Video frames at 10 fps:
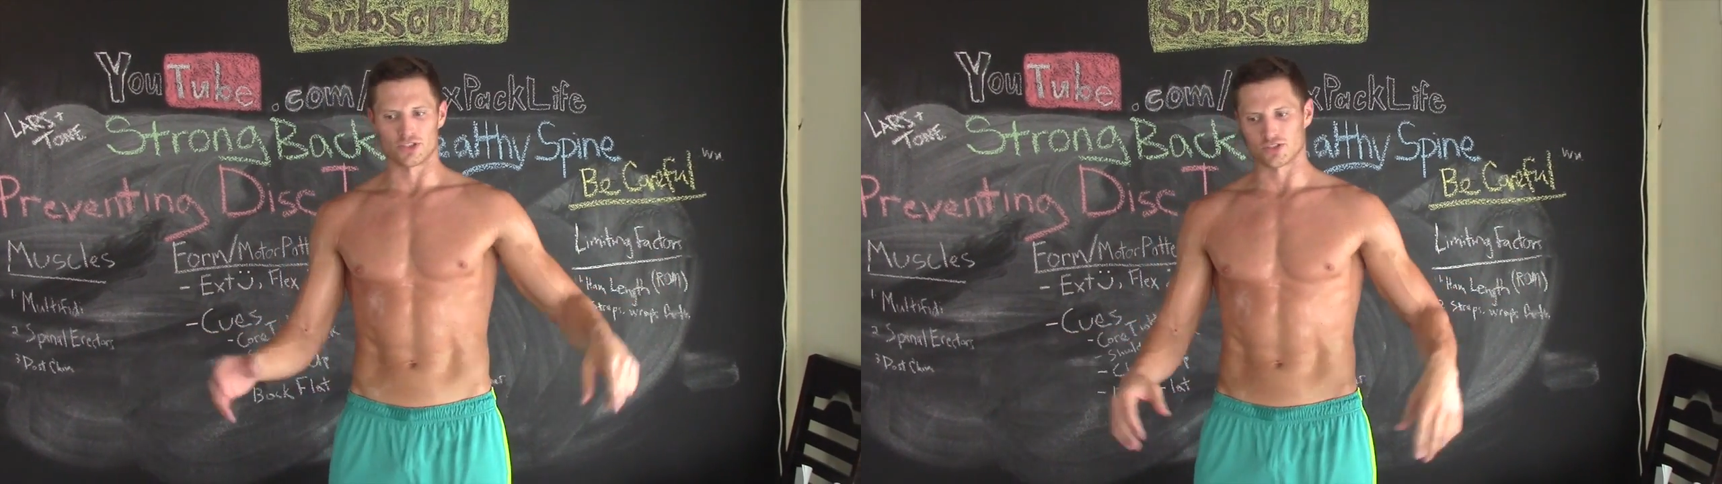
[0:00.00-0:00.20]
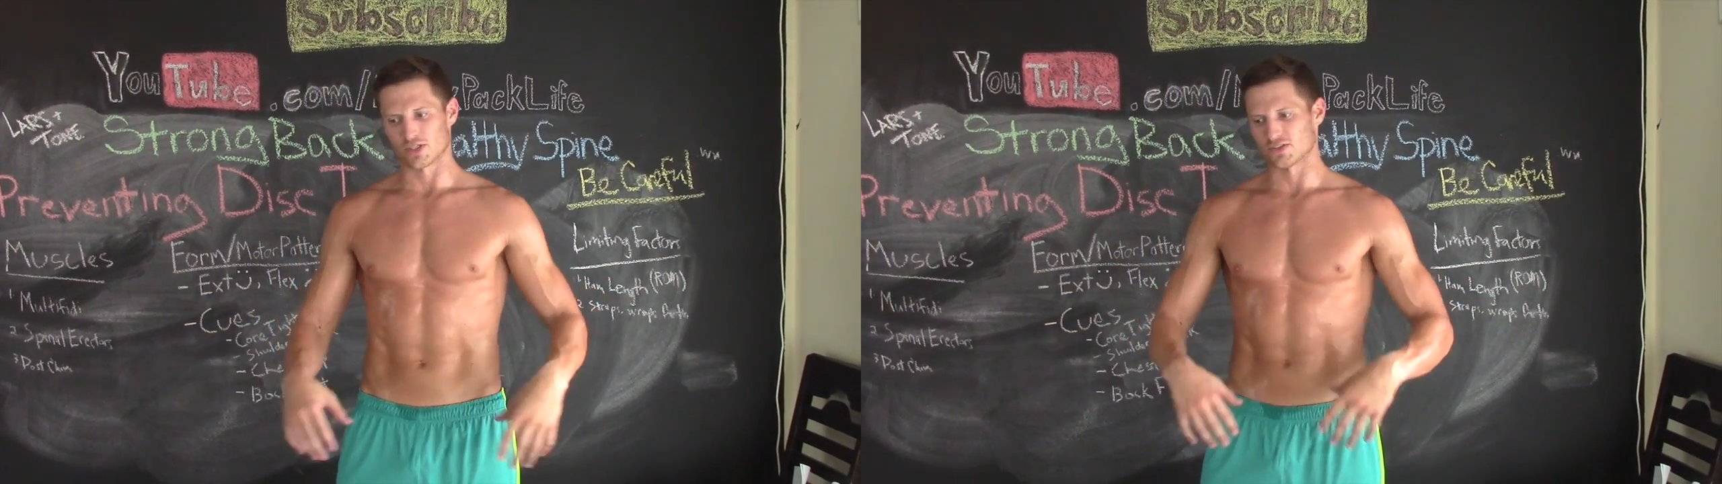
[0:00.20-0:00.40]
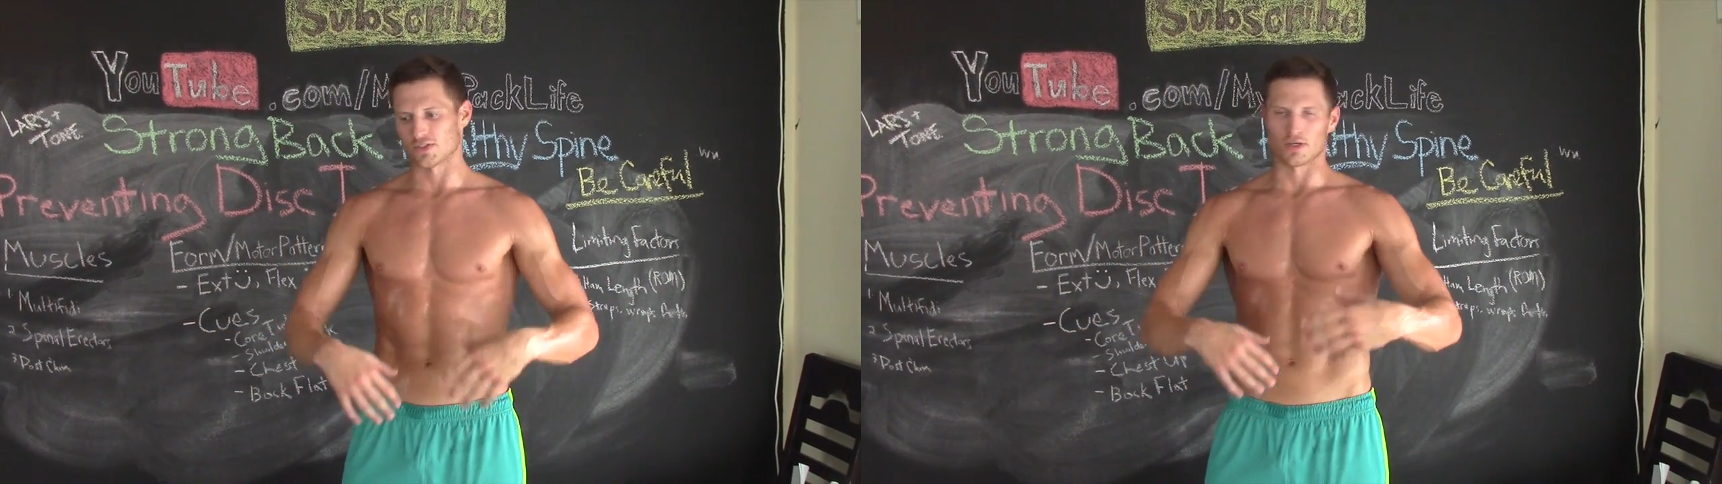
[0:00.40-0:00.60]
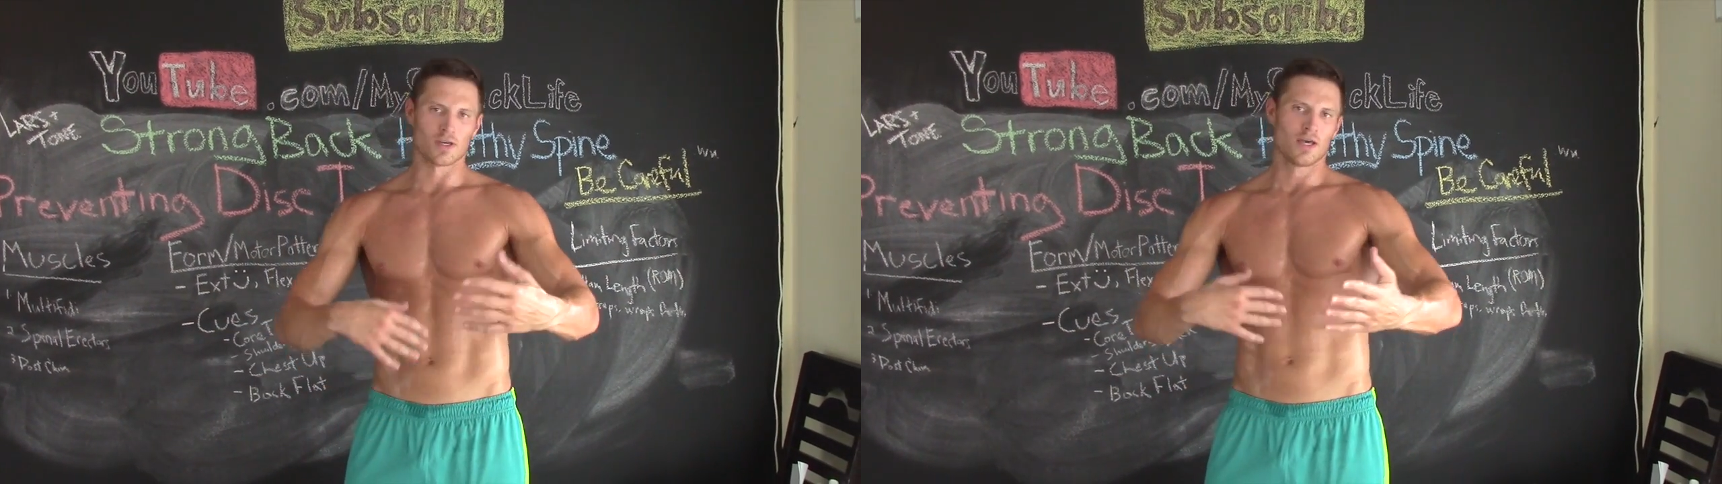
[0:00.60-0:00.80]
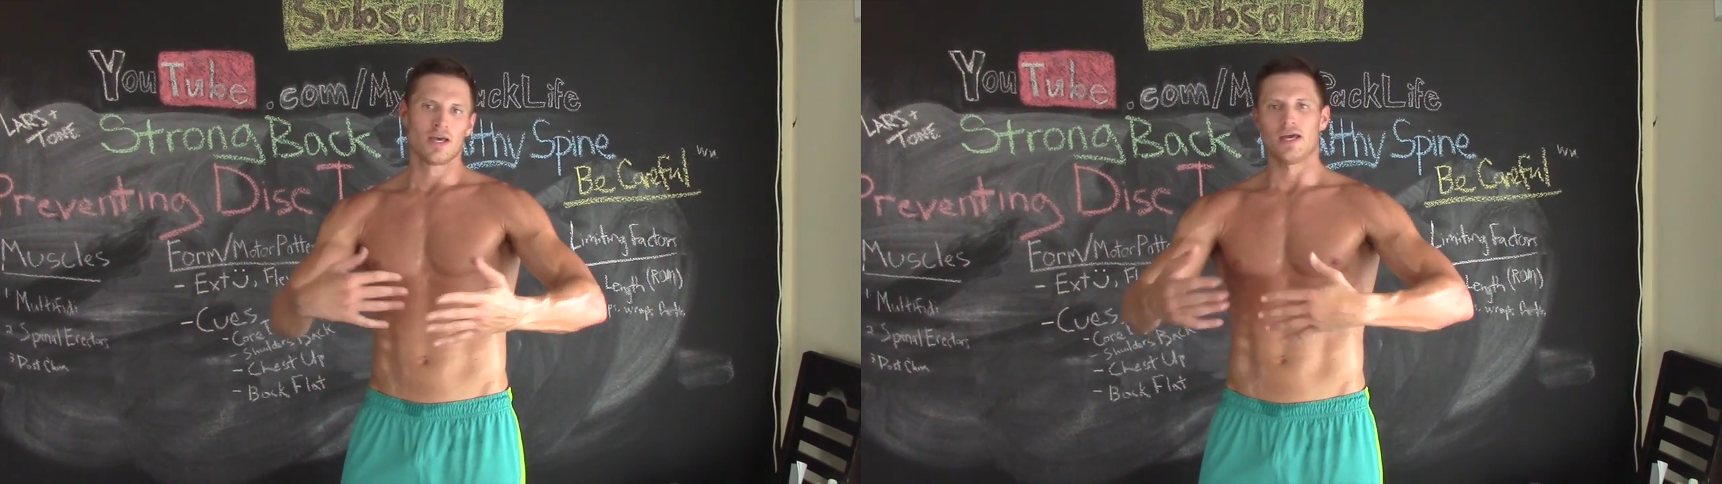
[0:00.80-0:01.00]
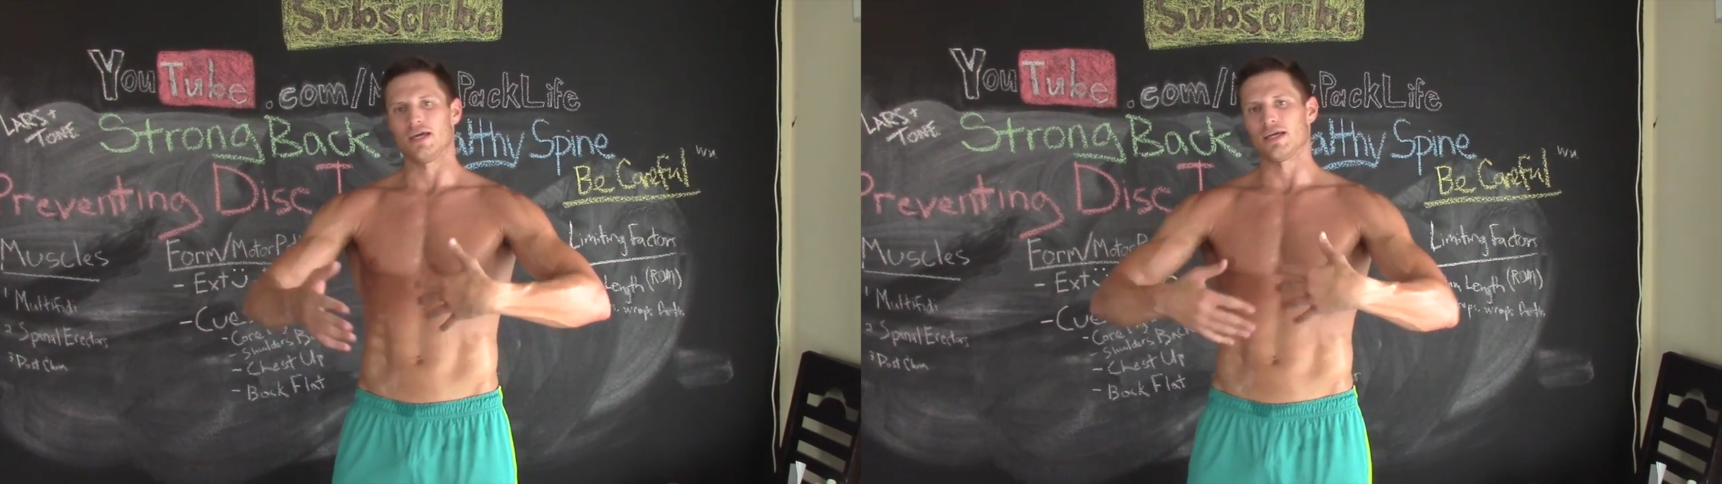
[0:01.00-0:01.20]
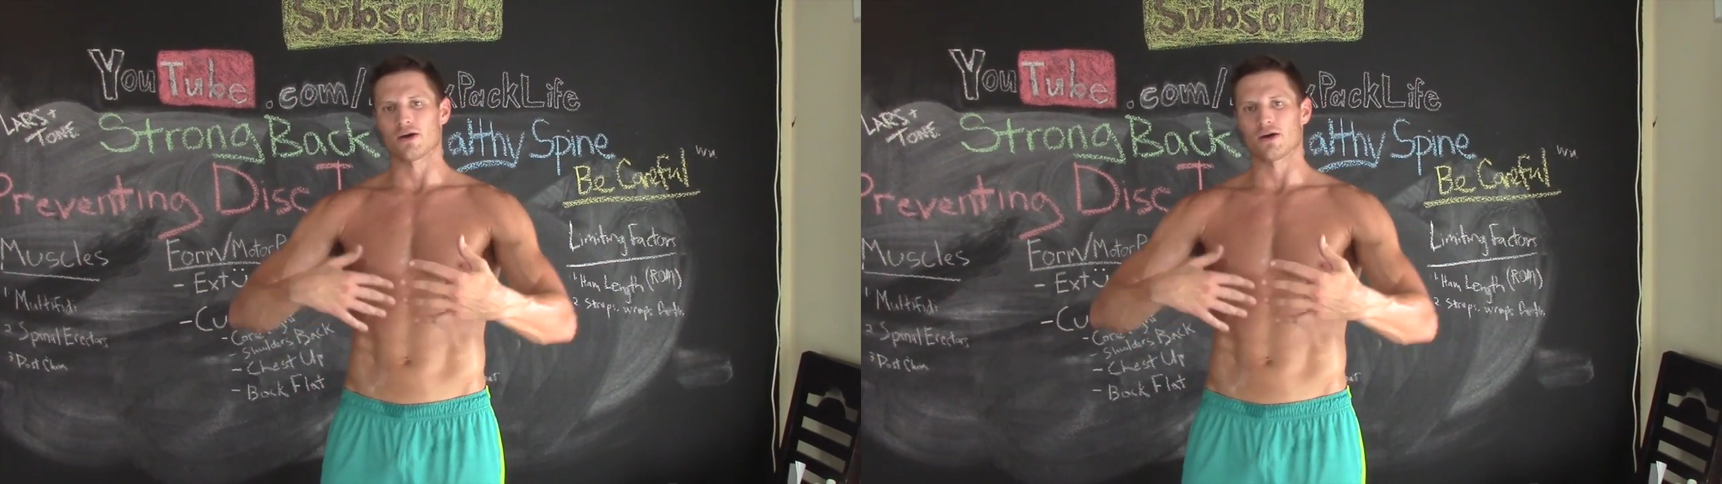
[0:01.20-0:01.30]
It just gets to hang